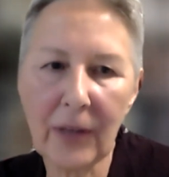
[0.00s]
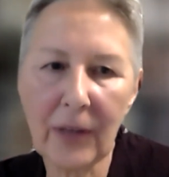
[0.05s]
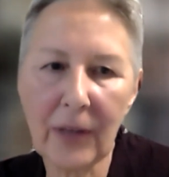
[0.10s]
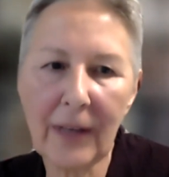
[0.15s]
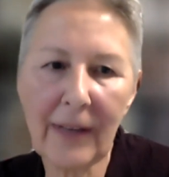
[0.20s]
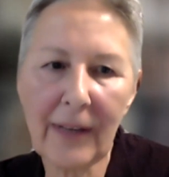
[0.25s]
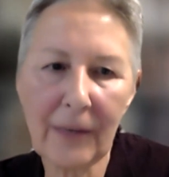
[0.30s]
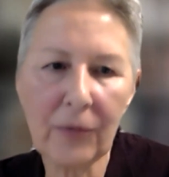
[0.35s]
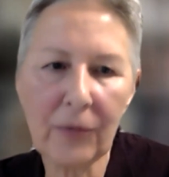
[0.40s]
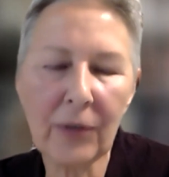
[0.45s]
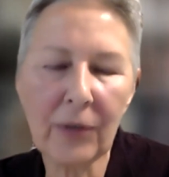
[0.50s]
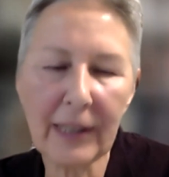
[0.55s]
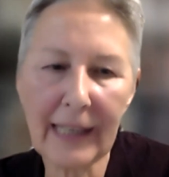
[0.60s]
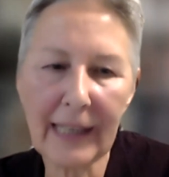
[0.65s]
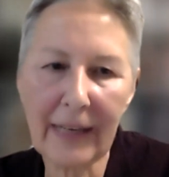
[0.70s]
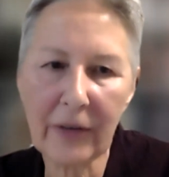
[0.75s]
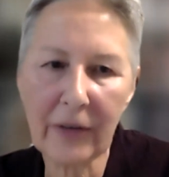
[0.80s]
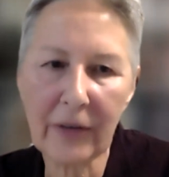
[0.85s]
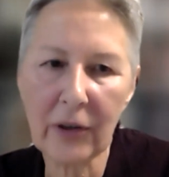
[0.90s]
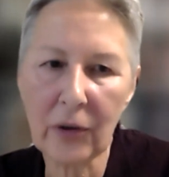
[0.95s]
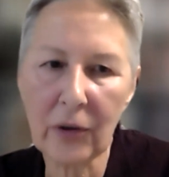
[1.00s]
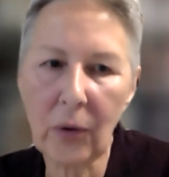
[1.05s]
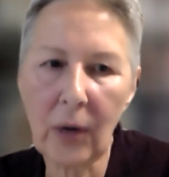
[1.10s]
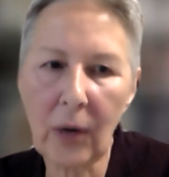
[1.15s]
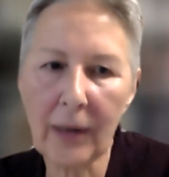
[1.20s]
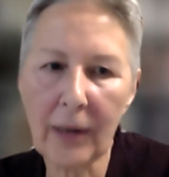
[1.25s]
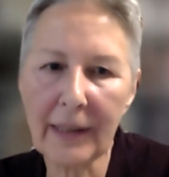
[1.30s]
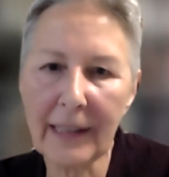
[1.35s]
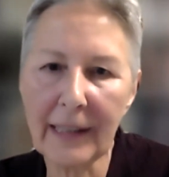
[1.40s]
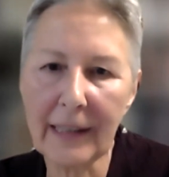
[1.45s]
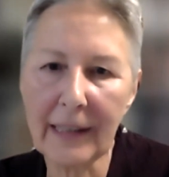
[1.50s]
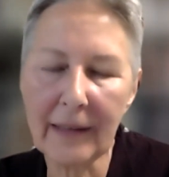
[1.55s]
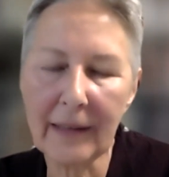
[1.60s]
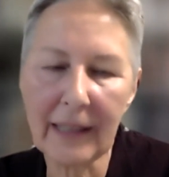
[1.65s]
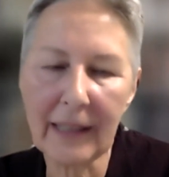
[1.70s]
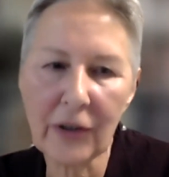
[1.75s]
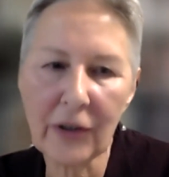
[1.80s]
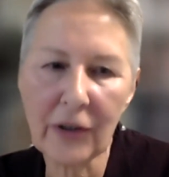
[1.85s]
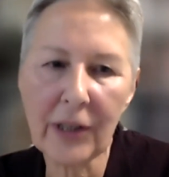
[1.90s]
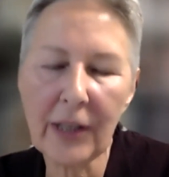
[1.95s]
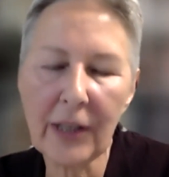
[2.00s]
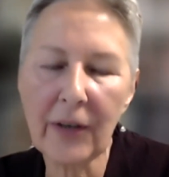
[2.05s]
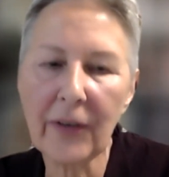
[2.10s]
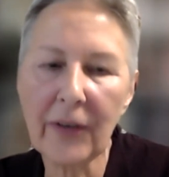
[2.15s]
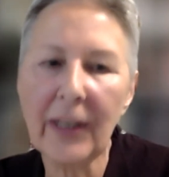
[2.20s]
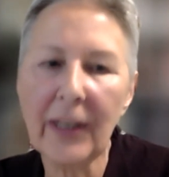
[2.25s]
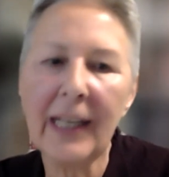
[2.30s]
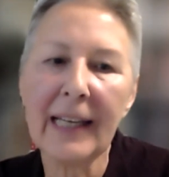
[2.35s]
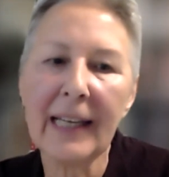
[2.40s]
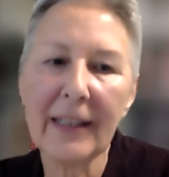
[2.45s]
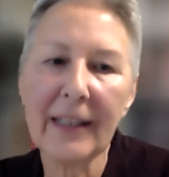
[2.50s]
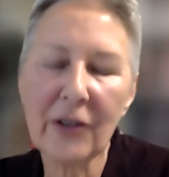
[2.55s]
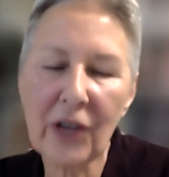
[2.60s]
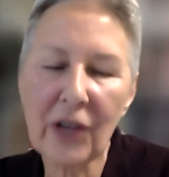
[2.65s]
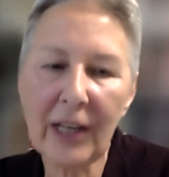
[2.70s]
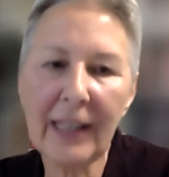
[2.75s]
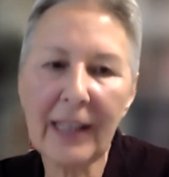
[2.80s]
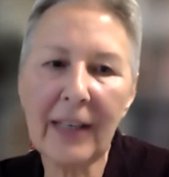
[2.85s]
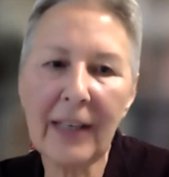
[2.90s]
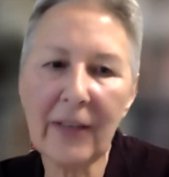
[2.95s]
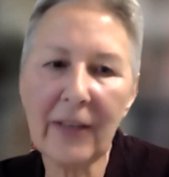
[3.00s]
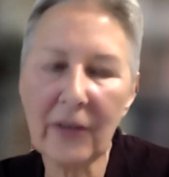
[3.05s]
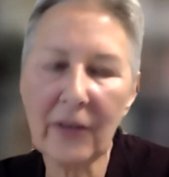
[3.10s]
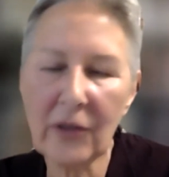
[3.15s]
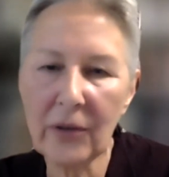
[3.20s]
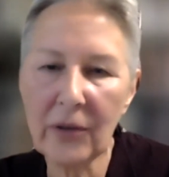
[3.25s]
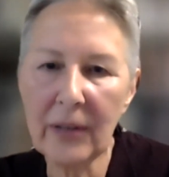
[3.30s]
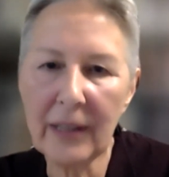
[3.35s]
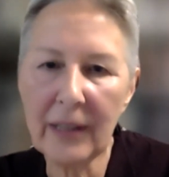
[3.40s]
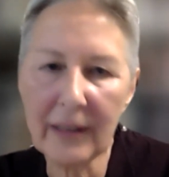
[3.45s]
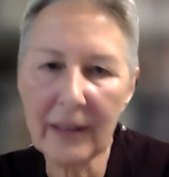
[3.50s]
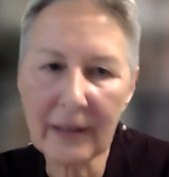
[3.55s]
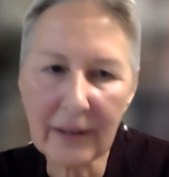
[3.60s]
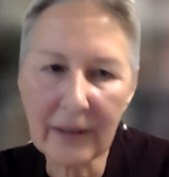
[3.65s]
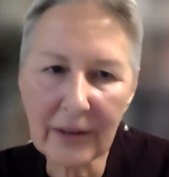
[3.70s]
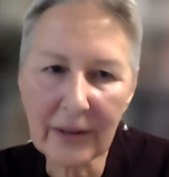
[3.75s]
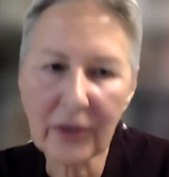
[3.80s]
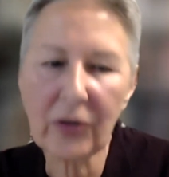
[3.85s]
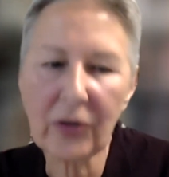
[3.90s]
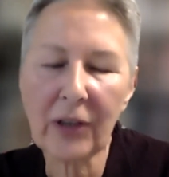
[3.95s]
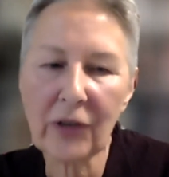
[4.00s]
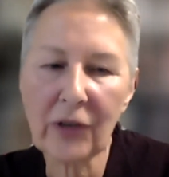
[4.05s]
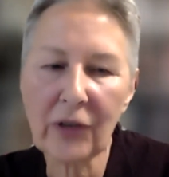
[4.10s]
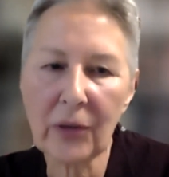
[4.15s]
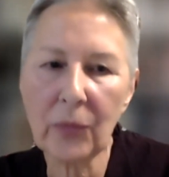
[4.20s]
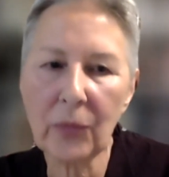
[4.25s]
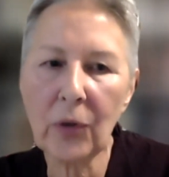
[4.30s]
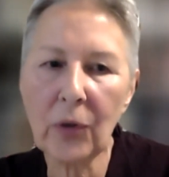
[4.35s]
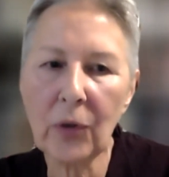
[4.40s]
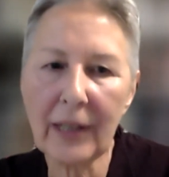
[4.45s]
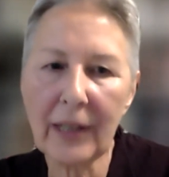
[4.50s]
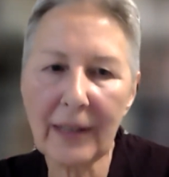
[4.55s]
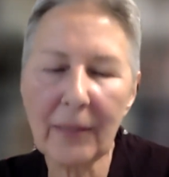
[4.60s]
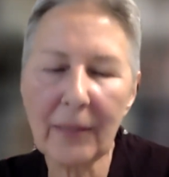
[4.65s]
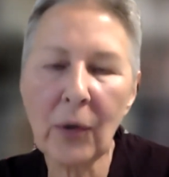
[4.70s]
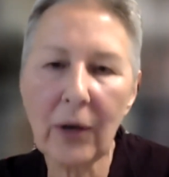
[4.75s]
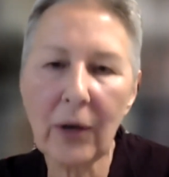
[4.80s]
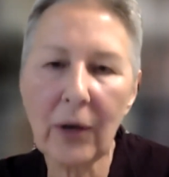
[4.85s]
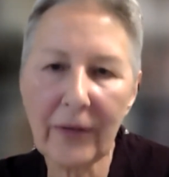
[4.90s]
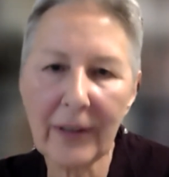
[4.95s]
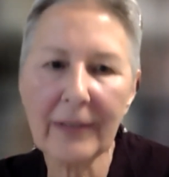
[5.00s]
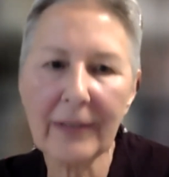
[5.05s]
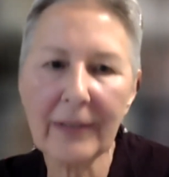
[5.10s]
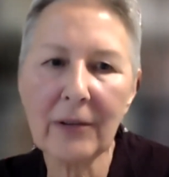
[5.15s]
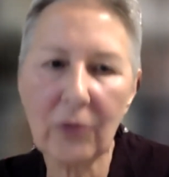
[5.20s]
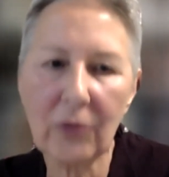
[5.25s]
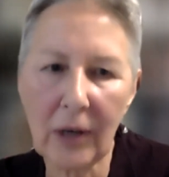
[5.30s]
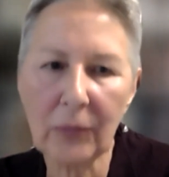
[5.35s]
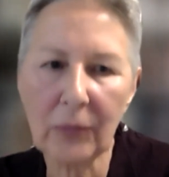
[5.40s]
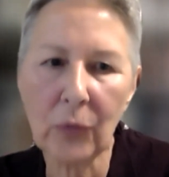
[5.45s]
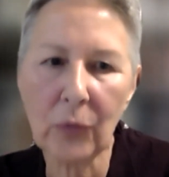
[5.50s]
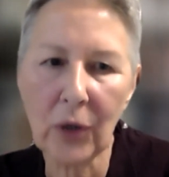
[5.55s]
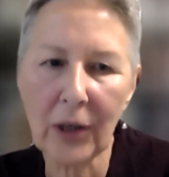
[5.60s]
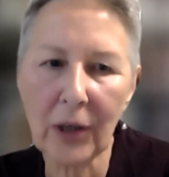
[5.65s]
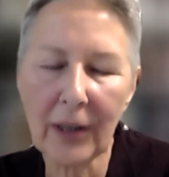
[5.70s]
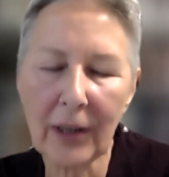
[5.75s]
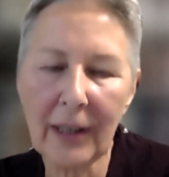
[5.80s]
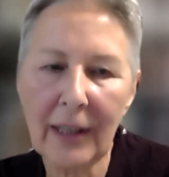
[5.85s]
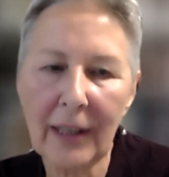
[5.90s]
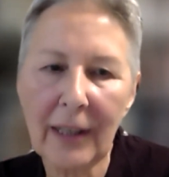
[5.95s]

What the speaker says: They really have good quality engineers, and the Chinese are doing the construction work and more of the grunt work.